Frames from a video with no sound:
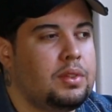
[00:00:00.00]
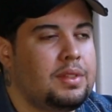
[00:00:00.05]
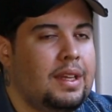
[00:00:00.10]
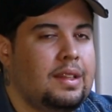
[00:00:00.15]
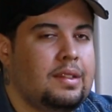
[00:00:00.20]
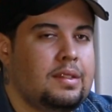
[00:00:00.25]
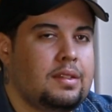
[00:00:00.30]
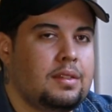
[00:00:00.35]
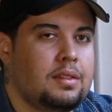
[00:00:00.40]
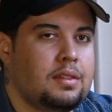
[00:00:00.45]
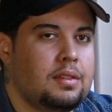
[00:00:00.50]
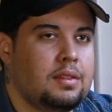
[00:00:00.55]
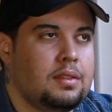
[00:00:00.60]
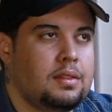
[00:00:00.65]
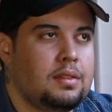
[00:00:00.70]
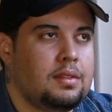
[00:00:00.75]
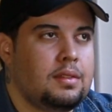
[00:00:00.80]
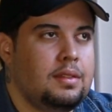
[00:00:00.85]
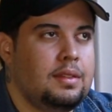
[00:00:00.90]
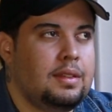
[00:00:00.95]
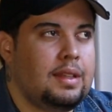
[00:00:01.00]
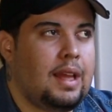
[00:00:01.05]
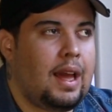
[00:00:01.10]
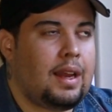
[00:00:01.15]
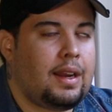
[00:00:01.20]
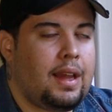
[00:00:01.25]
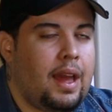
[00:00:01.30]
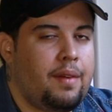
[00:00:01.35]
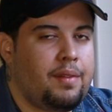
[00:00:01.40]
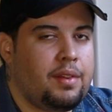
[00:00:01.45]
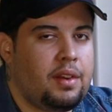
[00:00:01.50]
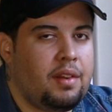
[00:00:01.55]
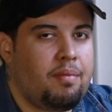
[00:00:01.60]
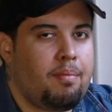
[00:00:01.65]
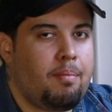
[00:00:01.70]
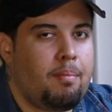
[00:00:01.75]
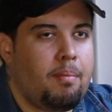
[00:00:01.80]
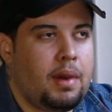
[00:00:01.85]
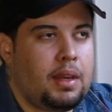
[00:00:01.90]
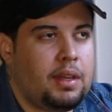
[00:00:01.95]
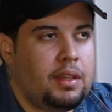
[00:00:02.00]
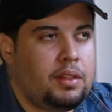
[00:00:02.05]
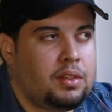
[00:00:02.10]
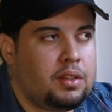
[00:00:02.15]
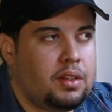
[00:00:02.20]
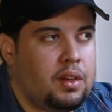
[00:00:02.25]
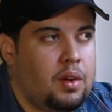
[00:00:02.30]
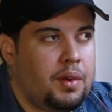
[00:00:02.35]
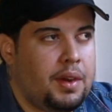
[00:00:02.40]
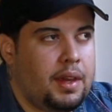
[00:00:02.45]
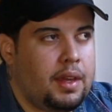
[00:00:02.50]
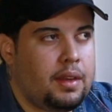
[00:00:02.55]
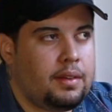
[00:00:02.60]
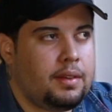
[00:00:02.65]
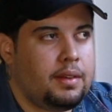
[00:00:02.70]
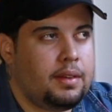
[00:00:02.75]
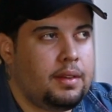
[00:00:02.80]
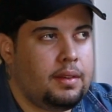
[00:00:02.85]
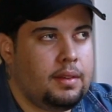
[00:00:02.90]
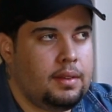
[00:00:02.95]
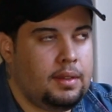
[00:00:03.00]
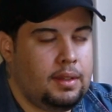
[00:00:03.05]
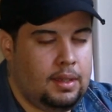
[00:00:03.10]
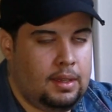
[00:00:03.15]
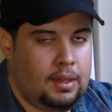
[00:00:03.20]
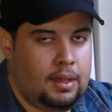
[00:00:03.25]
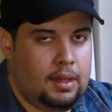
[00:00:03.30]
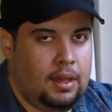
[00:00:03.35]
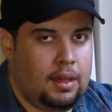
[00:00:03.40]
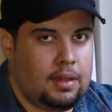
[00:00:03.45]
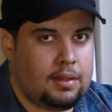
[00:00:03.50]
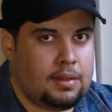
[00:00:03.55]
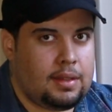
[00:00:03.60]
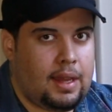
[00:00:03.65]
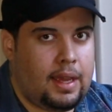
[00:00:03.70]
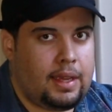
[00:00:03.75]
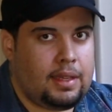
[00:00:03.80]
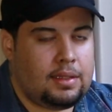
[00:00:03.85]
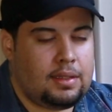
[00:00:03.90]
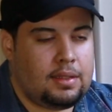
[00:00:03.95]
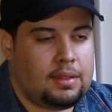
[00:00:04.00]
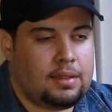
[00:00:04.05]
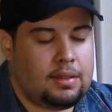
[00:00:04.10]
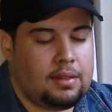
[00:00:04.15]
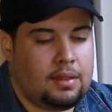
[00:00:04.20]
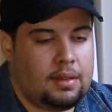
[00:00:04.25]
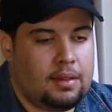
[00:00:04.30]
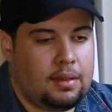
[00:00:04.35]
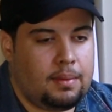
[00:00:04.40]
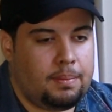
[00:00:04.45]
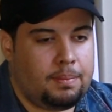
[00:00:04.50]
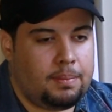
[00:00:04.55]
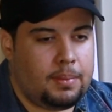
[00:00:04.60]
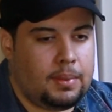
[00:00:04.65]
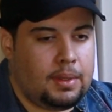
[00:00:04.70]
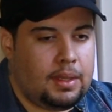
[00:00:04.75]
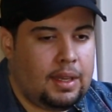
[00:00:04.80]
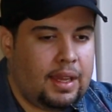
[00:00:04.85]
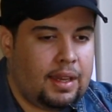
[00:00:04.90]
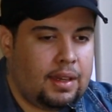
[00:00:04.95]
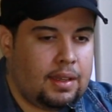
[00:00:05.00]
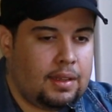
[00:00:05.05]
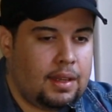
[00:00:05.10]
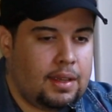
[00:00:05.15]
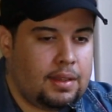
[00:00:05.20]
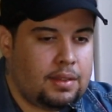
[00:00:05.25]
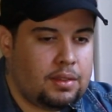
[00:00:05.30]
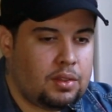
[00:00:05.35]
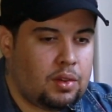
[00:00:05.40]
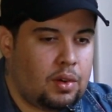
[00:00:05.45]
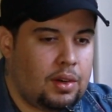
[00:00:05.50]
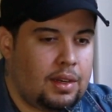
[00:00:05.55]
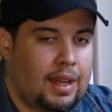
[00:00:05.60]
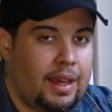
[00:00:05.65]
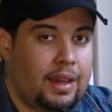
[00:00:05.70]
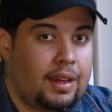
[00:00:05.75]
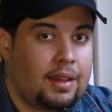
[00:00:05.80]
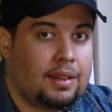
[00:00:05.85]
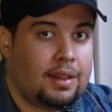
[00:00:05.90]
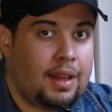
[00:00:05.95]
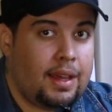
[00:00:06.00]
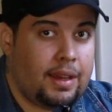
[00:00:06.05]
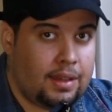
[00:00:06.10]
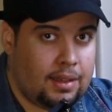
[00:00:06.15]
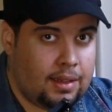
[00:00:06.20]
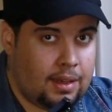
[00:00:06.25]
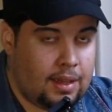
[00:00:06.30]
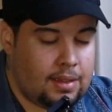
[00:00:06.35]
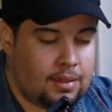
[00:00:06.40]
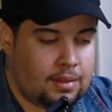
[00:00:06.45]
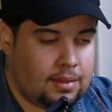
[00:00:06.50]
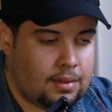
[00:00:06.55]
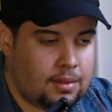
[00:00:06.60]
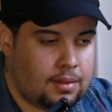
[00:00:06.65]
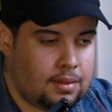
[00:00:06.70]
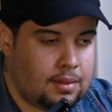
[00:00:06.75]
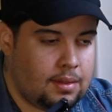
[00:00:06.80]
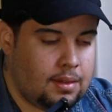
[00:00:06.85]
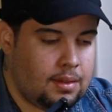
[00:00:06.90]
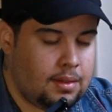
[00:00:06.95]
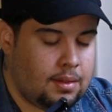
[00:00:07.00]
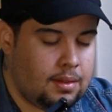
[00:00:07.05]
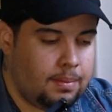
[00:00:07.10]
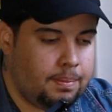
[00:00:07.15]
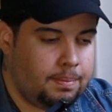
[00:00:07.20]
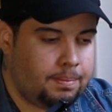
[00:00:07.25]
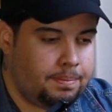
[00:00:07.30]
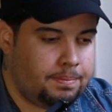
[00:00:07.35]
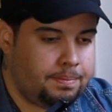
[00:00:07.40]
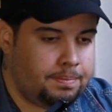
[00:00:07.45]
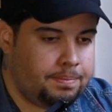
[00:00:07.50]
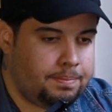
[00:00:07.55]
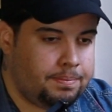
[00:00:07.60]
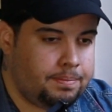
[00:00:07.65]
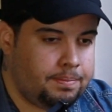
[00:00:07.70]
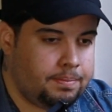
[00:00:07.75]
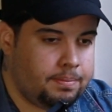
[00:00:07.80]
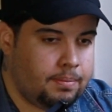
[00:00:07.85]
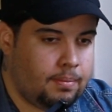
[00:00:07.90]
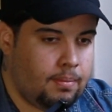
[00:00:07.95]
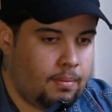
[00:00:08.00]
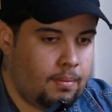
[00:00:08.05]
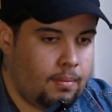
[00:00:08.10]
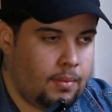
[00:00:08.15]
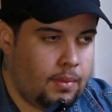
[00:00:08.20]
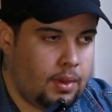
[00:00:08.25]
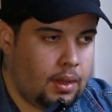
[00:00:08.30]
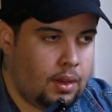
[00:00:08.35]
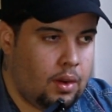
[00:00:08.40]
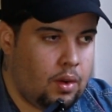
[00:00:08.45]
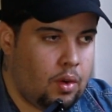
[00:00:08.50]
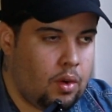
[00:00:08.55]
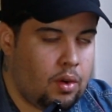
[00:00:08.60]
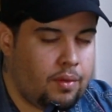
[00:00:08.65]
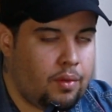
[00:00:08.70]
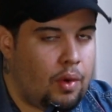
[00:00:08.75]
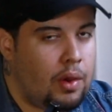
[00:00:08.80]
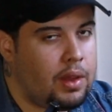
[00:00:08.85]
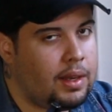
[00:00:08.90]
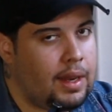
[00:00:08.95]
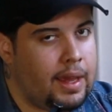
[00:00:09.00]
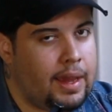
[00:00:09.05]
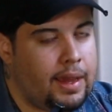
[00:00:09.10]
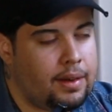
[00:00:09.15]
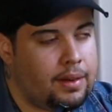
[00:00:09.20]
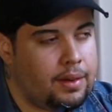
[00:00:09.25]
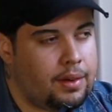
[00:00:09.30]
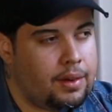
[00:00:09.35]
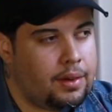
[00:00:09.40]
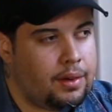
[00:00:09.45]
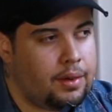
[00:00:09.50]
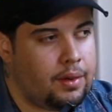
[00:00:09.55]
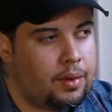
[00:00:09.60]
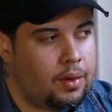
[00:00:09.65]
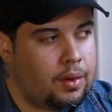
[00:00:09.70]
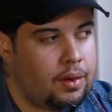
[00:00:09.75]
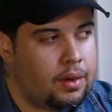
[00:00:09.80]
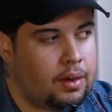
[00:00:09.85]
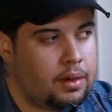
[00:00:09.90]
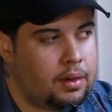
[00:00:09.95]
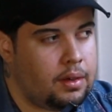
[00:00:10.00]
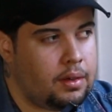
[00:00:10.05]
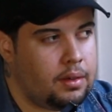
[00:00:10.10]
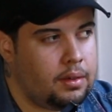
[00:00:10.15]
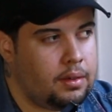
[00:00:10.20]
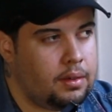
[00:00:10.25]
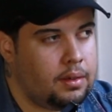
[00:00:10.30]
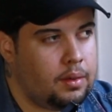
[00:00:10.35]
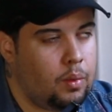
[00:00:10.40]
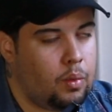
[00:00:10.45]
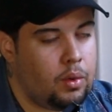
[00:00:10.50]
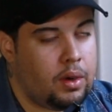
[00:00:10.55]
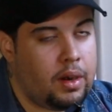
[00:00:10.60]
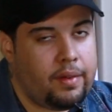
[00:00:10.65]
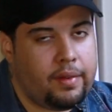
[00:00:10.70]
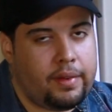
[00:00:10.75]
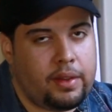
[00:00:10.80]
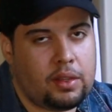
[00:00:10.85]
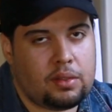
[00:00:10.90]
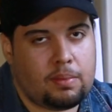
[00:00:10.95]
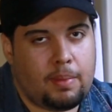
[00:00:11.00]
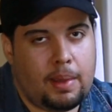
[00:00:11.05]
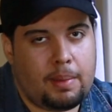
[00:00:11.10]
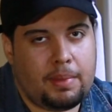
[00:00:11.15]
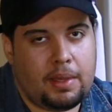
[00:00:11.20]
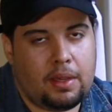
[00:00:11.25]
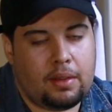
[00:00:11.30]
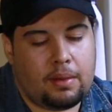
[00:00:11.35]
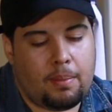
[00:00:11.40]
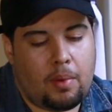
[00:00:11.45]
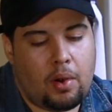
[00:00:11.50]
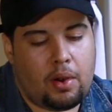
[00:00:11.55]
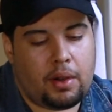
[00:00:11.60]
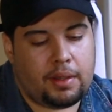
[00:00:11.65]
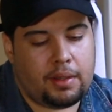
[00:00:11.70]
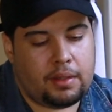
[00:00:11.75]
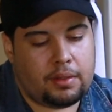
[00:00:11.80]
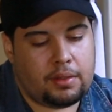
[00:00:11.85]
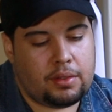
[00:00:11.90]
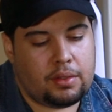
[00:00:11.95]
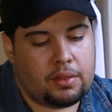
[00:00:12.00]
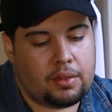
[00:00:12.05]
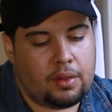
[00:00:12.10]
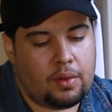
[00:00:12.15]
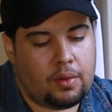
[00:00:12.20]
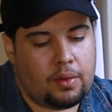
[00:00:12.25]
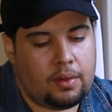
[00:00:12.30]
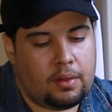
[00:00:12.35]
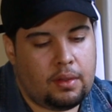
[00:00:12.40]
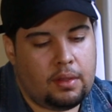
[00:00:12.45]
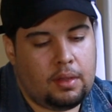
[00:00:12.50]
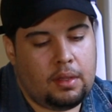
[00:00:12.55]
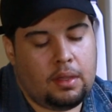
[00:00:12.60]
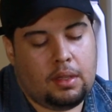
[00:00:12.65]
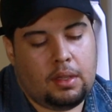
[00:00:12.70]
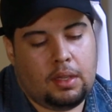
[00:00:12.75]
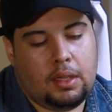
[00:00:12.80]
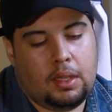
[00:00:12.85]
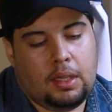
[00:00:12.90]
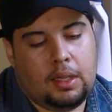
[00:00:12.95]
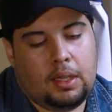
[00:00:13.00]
people tend to not have enough money to go get a Zeiss Leica lens or a Leica lens or Voigtlander or whatever else might be on the market. So